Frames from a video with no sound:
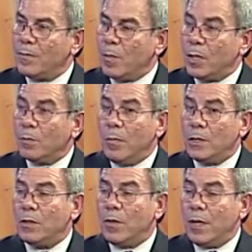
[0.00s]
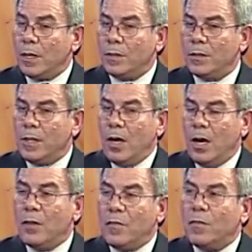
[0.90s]
because much of our
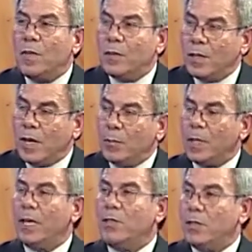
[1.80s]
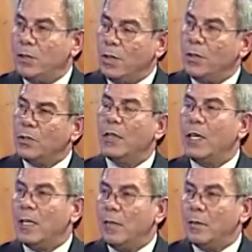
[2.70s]
unfunded obligations on the
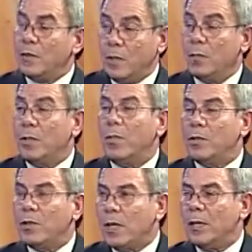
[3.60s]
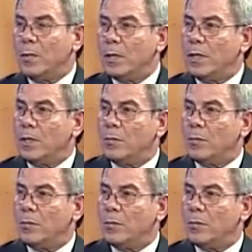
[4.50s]
state level deal with pension liabilities,